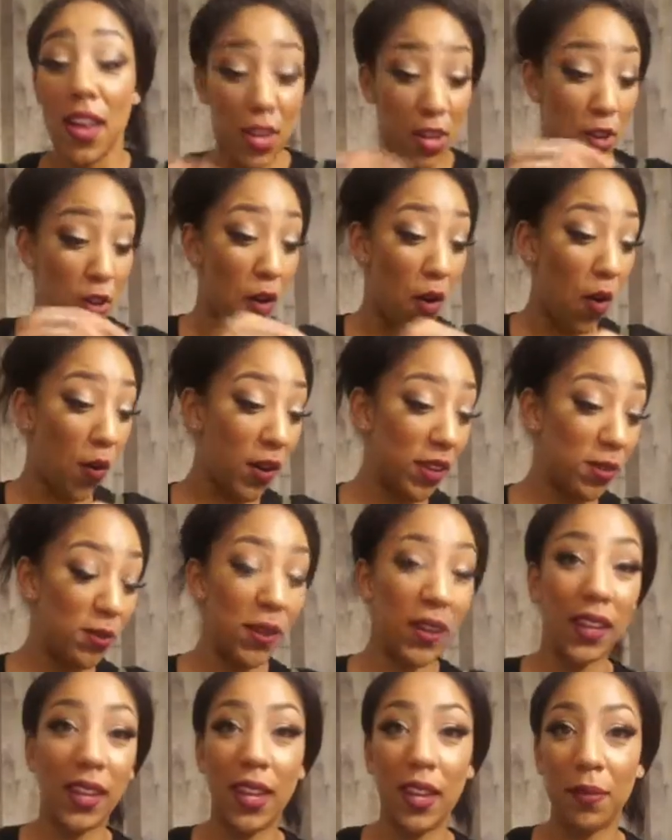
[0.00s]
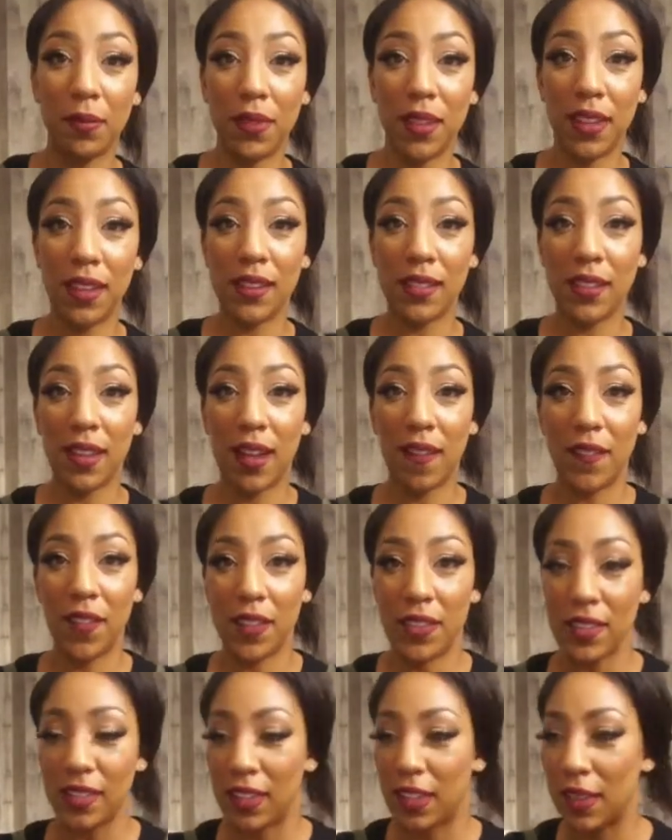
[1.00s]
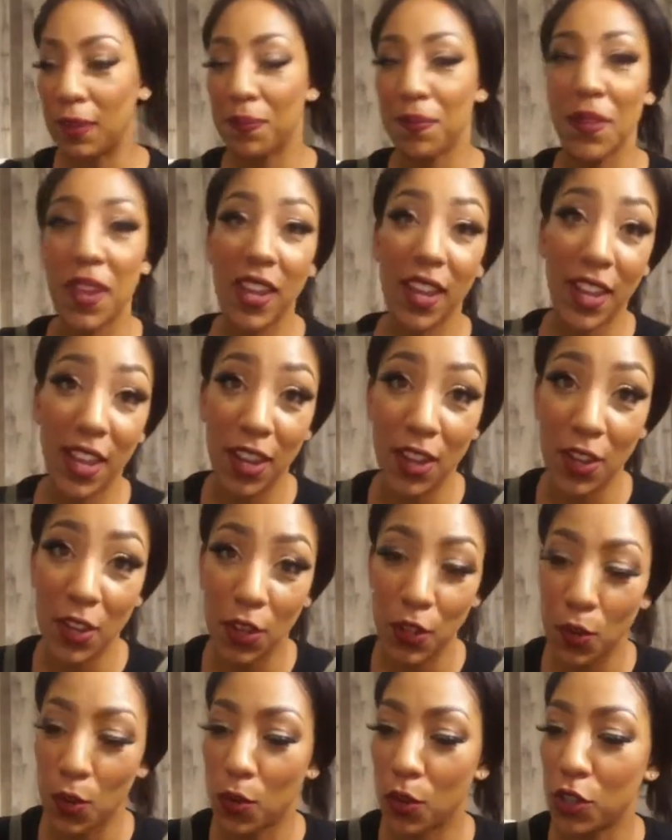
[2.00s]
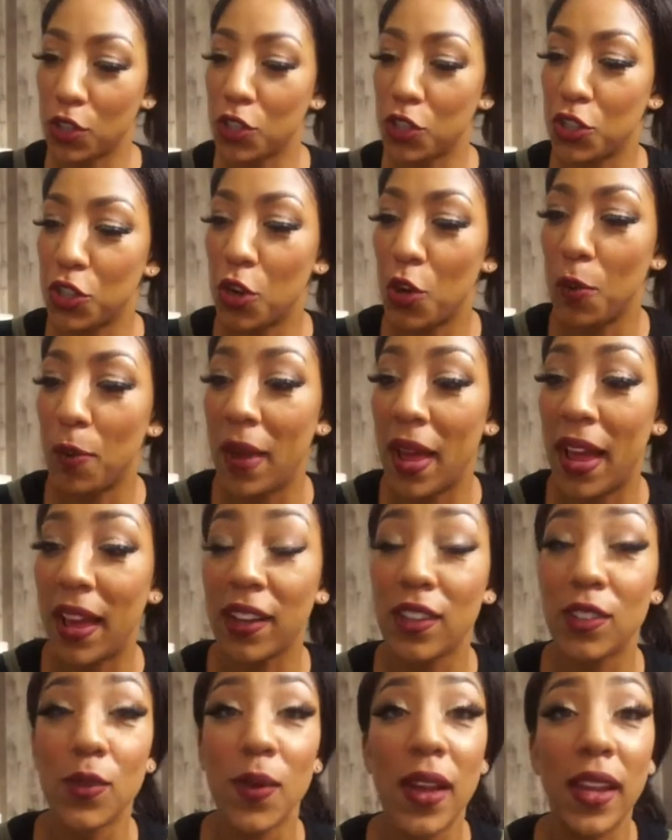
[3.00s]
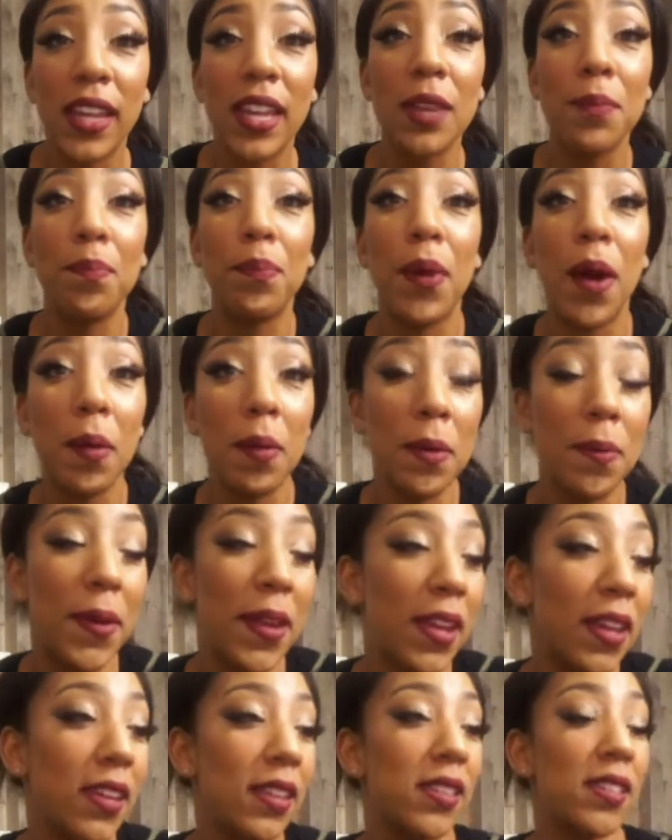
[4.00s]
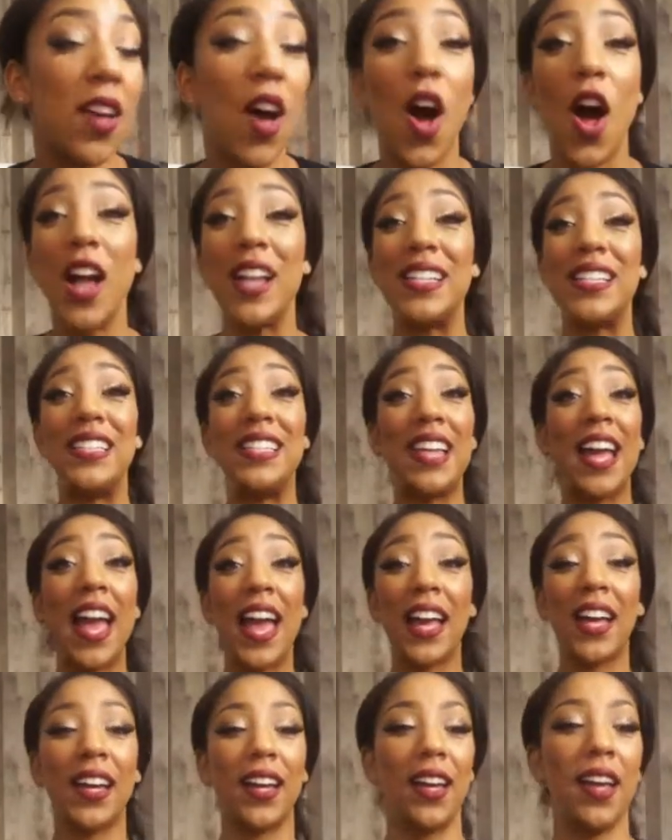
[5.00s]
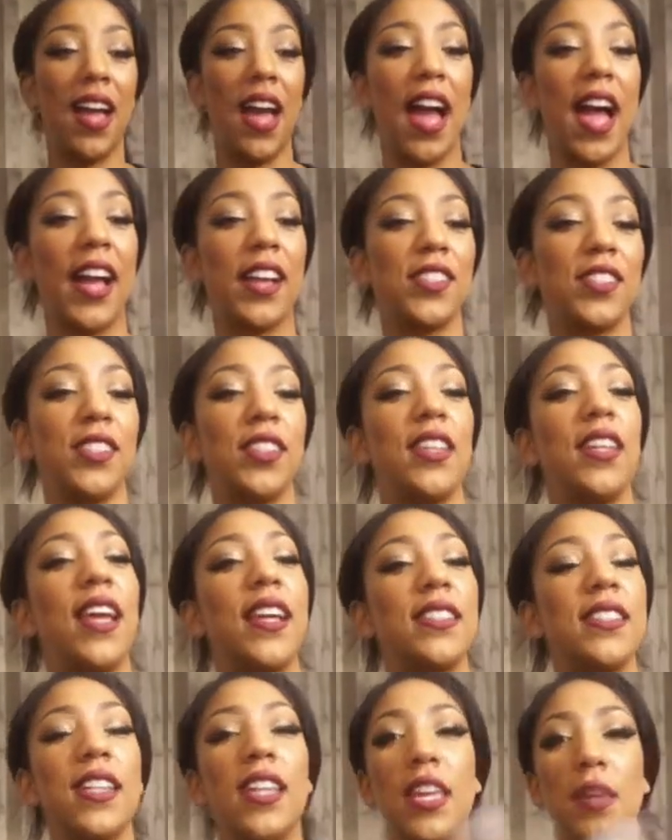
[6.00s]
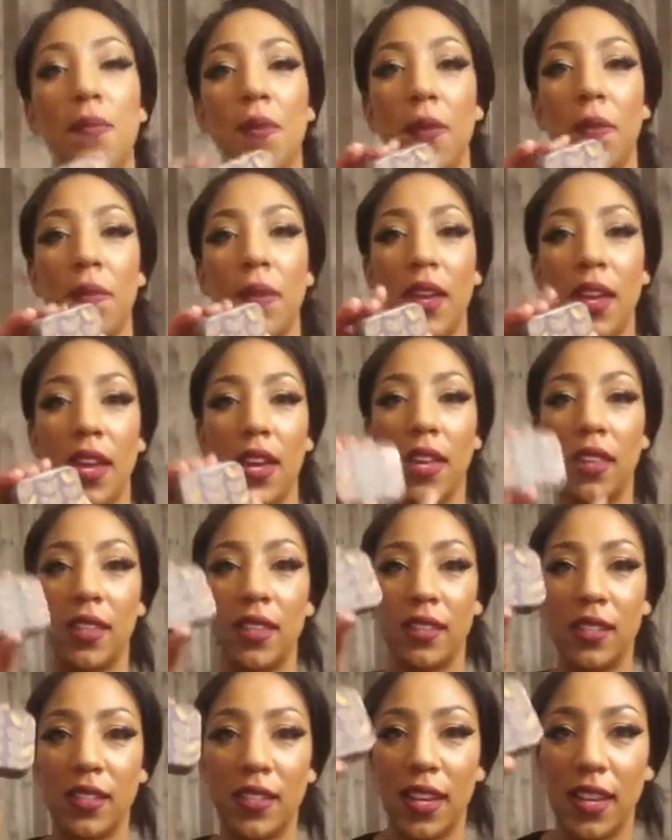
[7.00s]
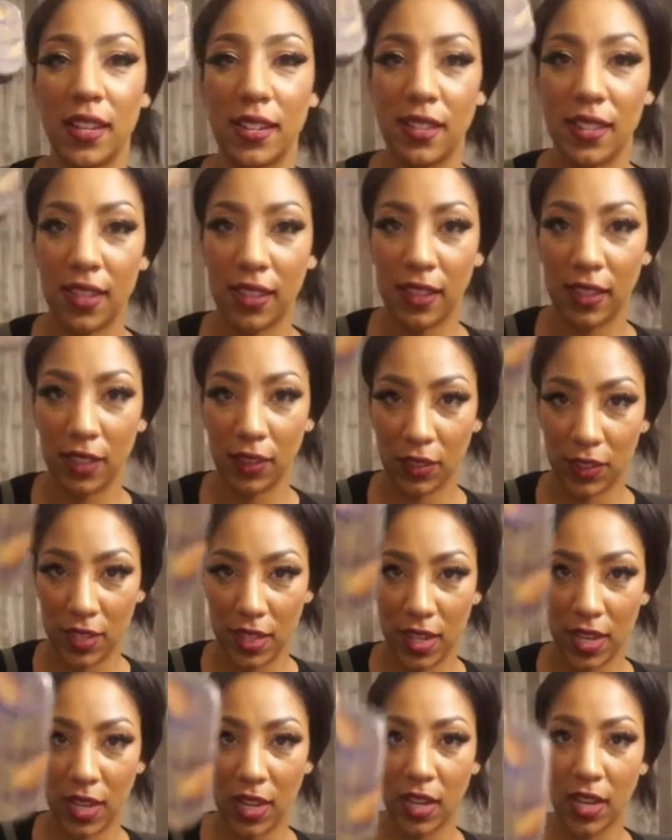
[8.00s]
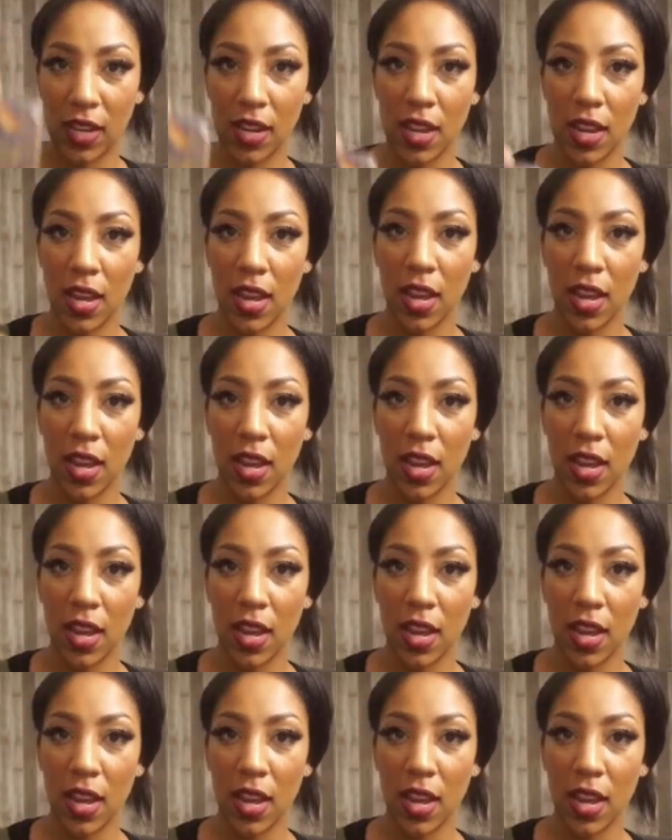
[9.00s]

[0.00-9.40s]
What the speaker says: You always want to keep these, obviously, in your show bag. So I keep bobby pins on deck. I actually like to keep them in this nice little tin.